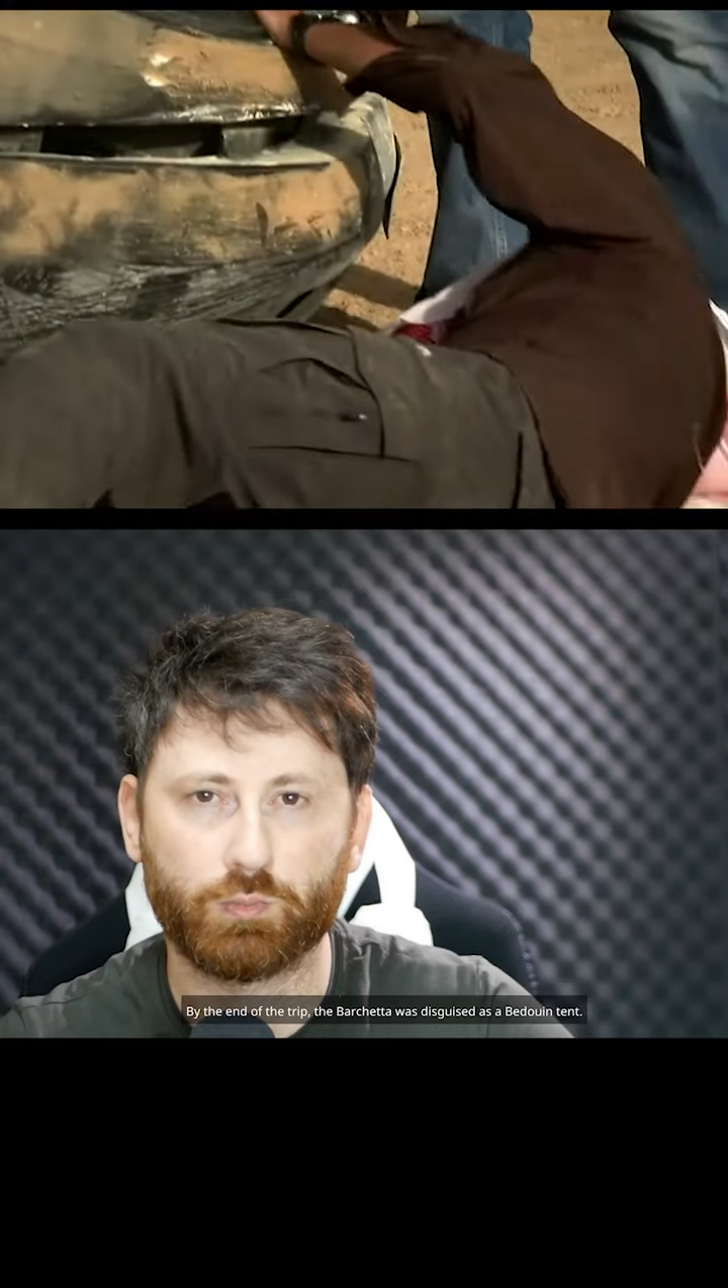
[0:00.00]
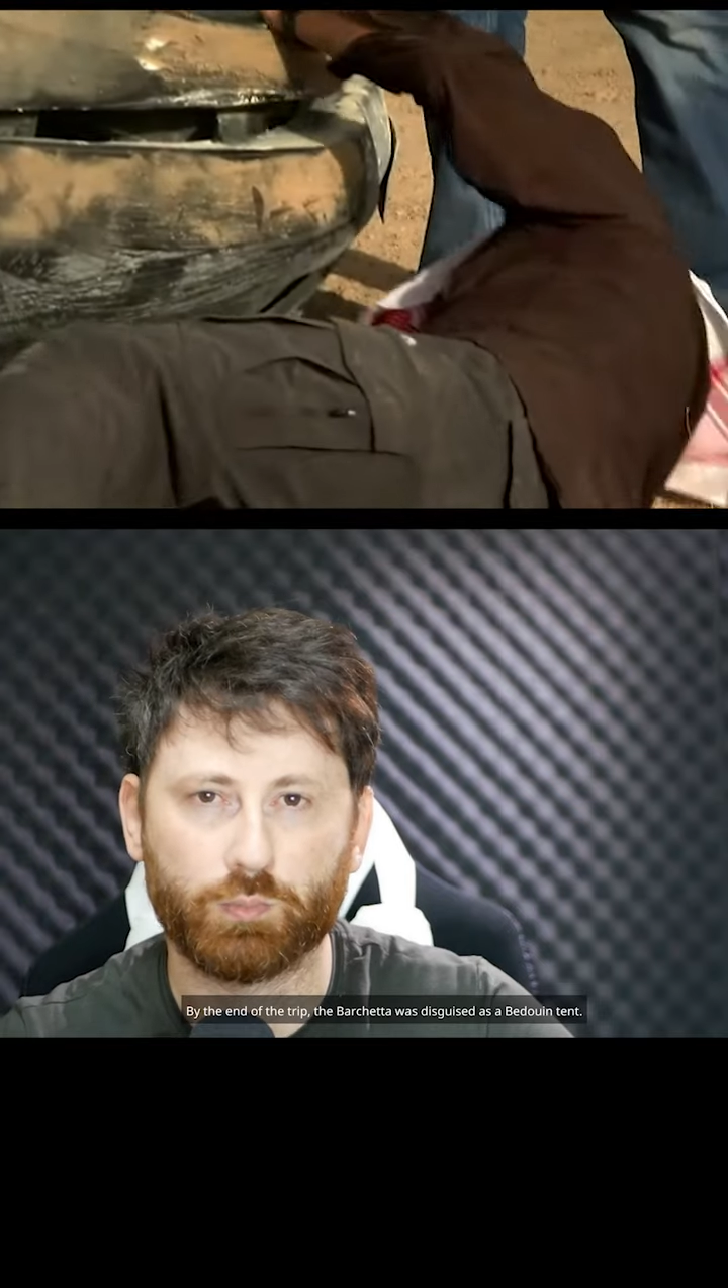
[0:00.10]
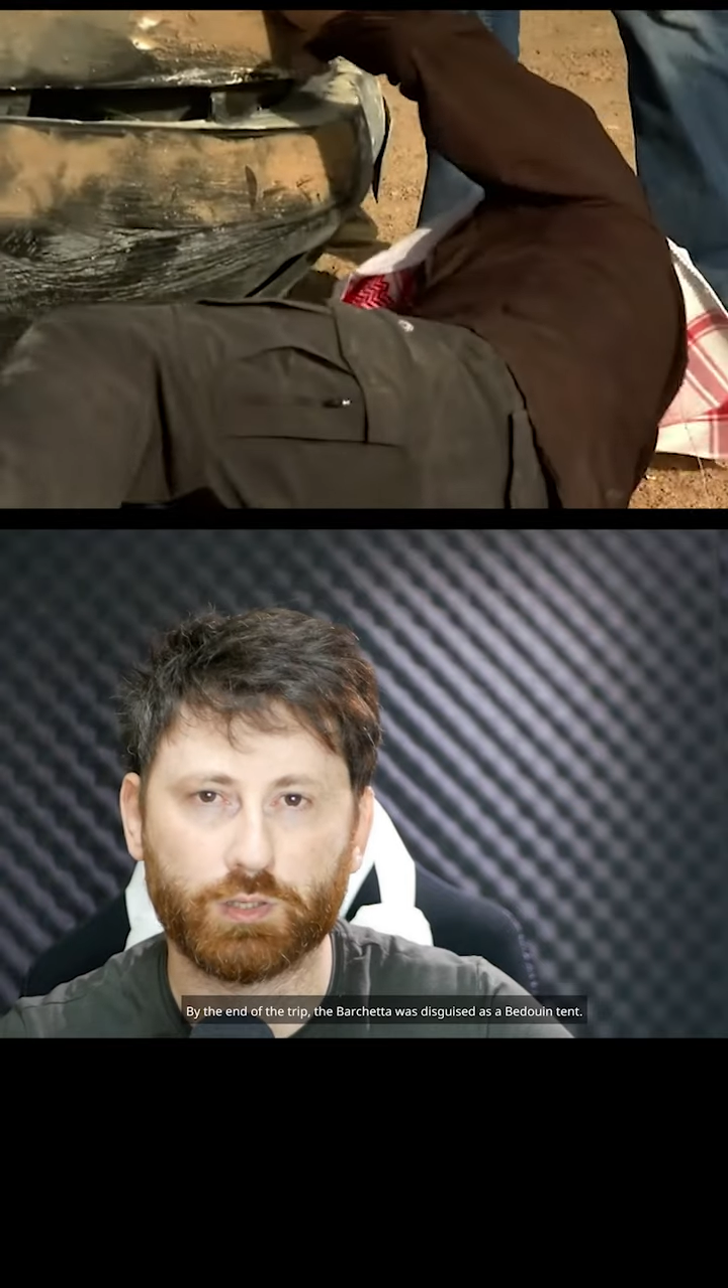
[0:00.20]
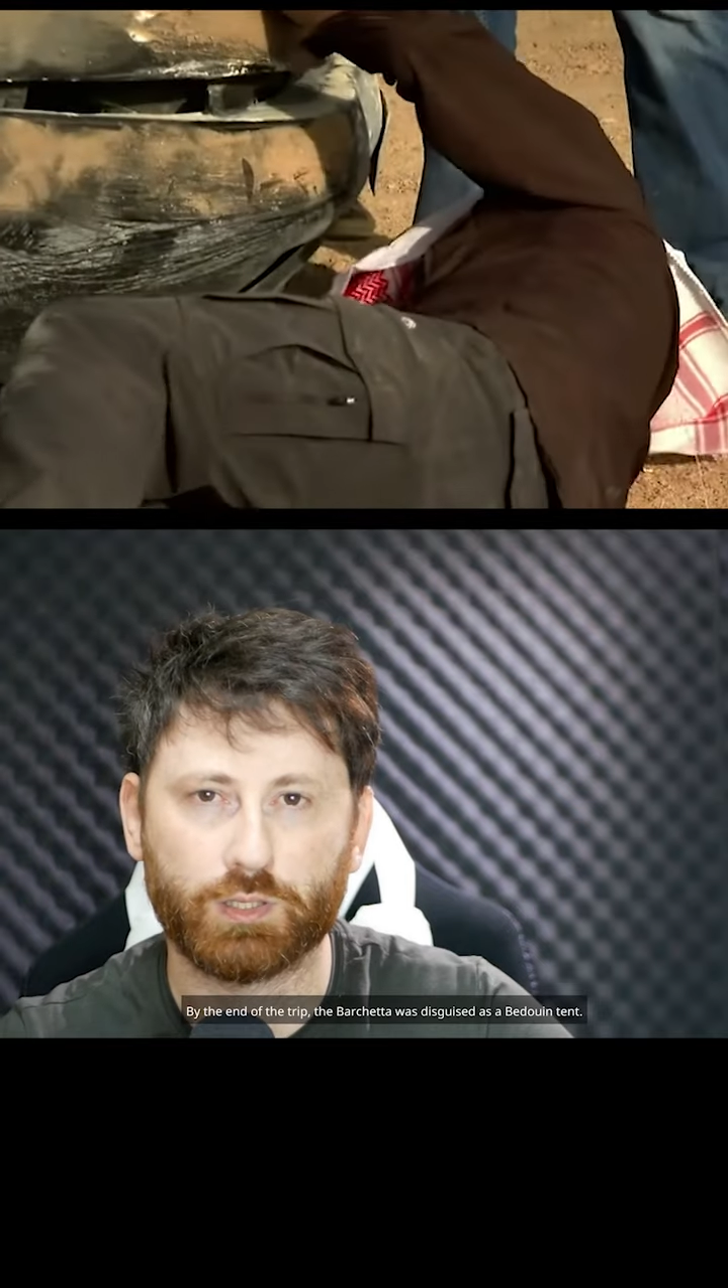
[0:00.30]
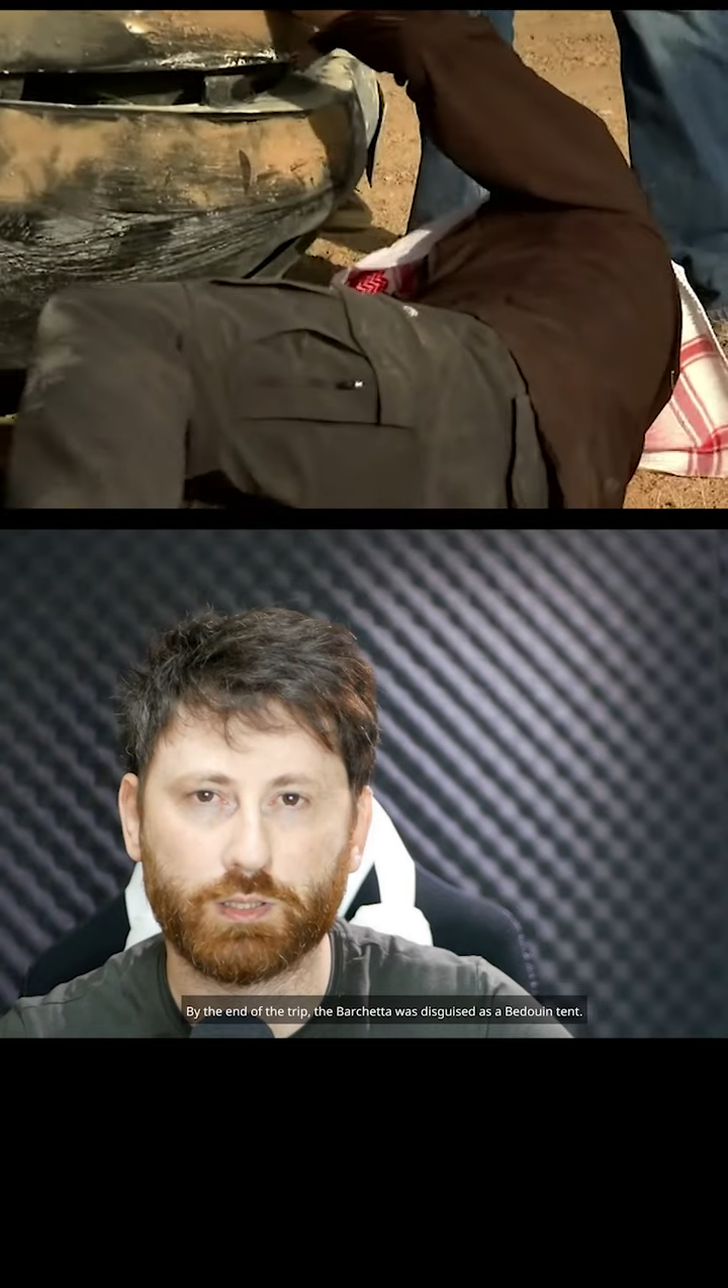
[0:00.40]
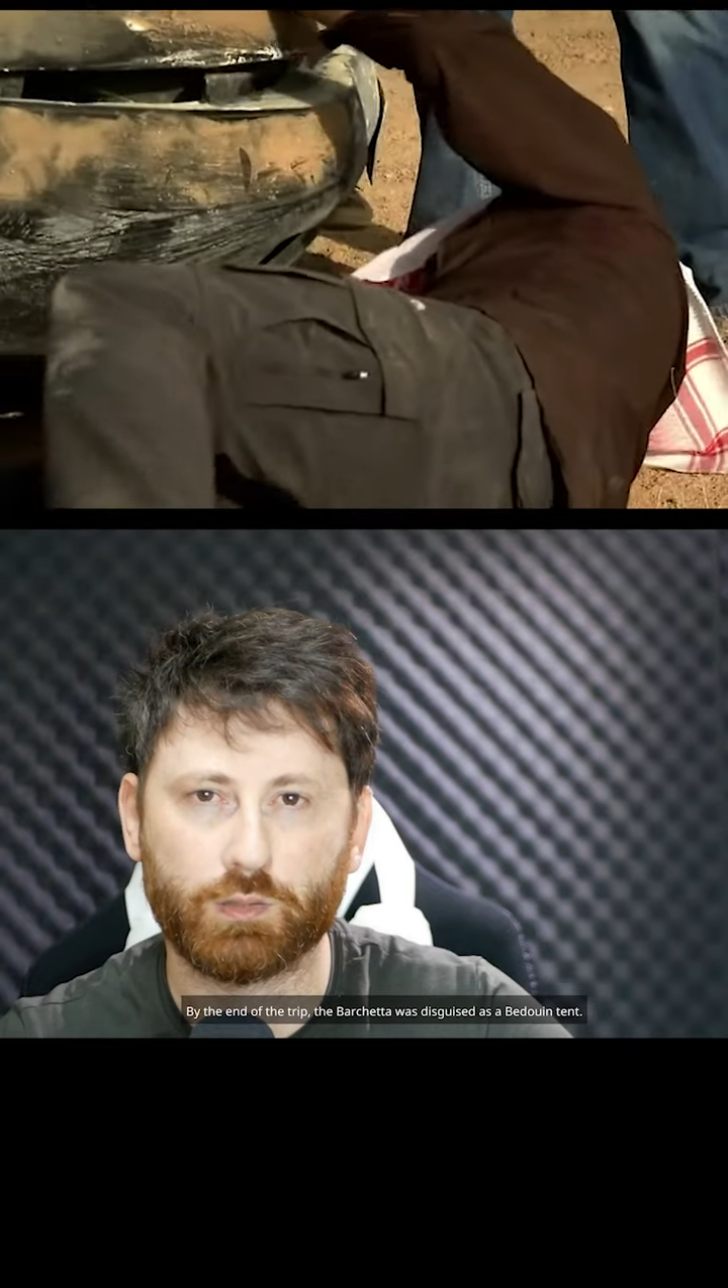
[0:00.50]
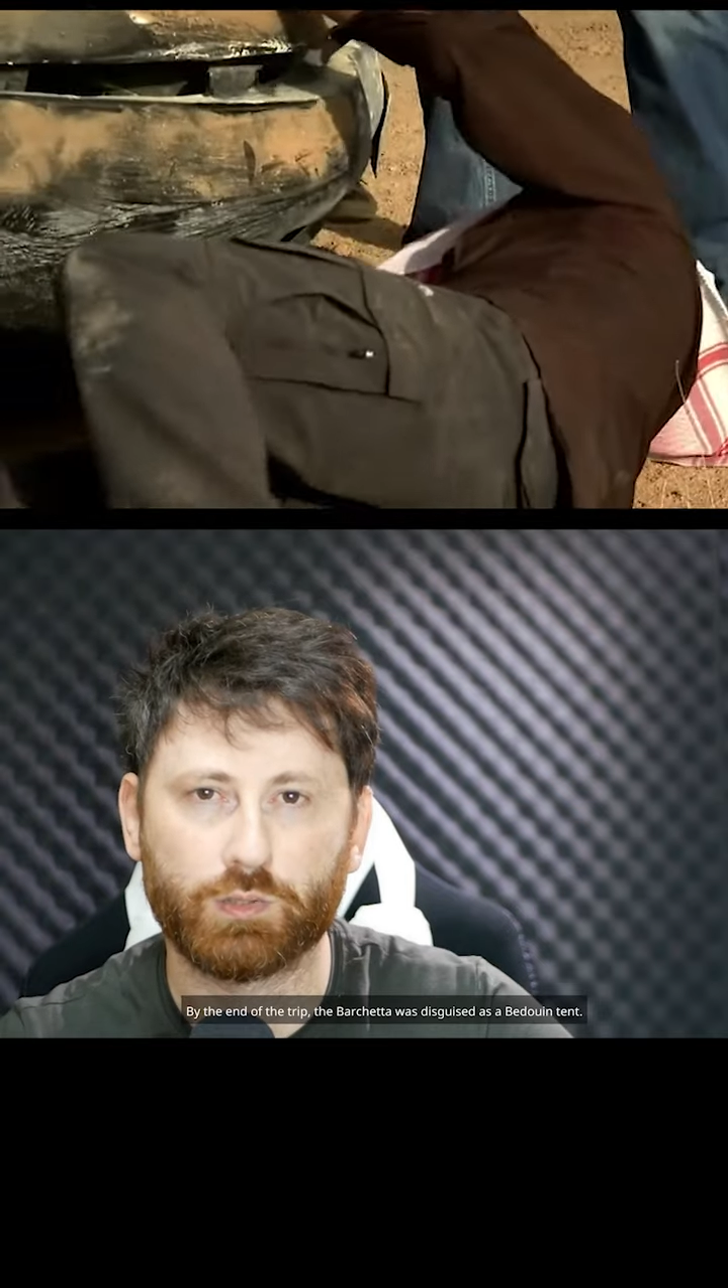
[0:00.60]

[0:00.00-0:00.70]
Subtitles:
the Barchetta